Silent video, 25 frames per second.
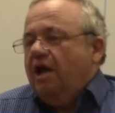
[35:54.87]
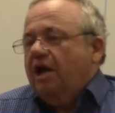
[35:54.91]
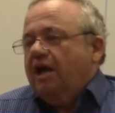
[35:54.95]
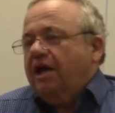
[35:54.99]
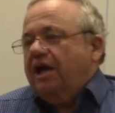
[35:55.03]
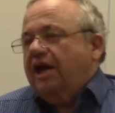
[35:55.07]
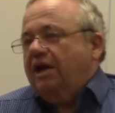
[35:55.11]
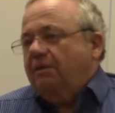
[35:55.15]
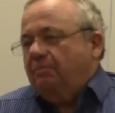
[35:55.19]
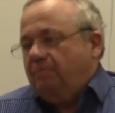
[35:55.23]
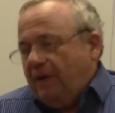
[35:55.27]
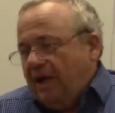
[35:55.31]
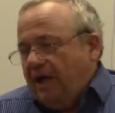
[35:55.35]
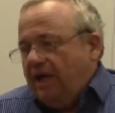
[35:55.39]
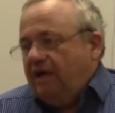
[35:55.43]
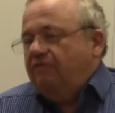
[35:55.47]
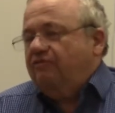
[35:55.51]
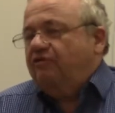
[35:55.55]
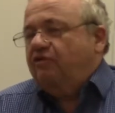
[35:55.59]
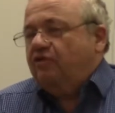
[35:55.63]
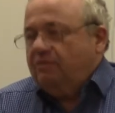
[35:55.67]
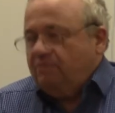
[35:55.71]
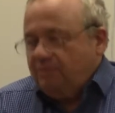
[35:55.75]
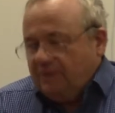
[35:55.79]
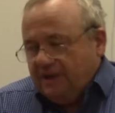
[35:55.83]
campaigned
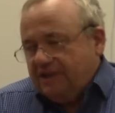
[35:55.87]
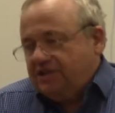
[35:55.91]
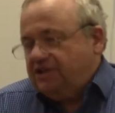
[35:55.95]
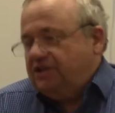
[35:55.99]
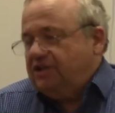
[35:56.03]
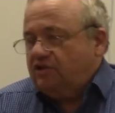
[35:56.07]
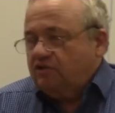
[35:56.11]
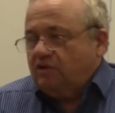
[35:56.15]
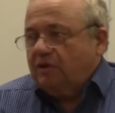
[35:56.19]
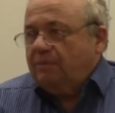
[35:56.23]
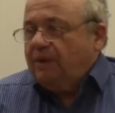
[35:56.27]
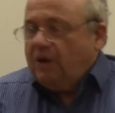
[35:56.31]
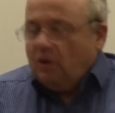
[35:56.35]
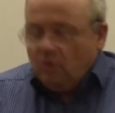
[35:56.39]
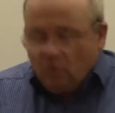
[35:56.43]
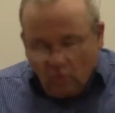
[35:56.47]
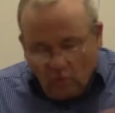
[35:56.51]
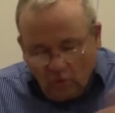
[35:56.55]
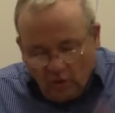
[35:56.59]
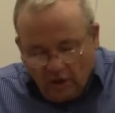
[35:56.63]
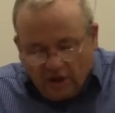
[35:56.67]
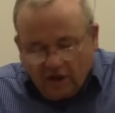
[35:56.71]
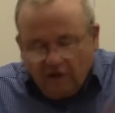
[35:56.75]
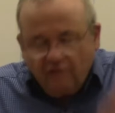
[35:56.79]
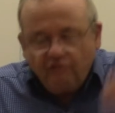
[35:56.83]
for impeachment of Trump. He
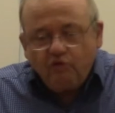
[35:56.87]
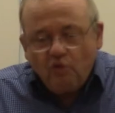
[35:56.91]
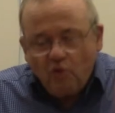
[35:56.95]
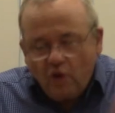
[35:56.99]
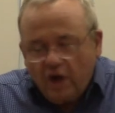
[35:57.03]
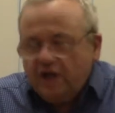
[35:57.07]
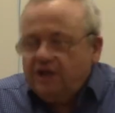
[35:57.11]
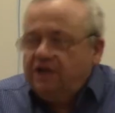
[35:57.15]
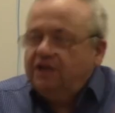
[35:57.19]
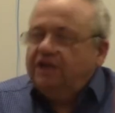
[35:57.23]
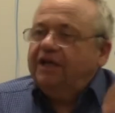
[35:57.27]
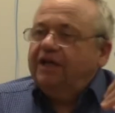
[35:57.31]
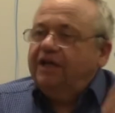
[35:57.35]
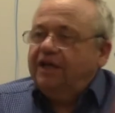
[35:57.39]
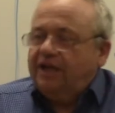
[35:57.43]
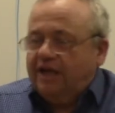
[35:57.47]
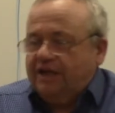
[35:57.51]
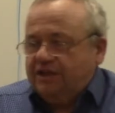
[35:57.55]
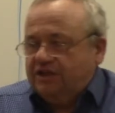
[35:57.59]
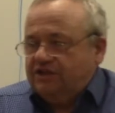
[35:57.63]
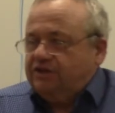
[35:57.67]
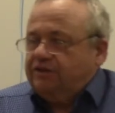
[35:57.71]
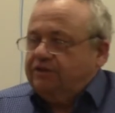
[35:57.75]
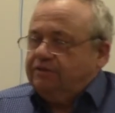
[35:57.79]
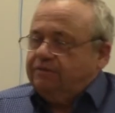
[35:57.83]
would have won the
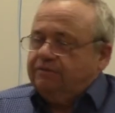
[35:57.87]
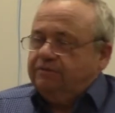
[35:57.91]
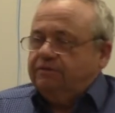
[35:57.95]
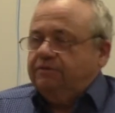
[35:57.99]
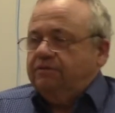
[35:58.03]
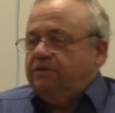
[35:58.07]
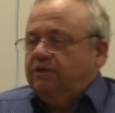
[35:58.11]
election.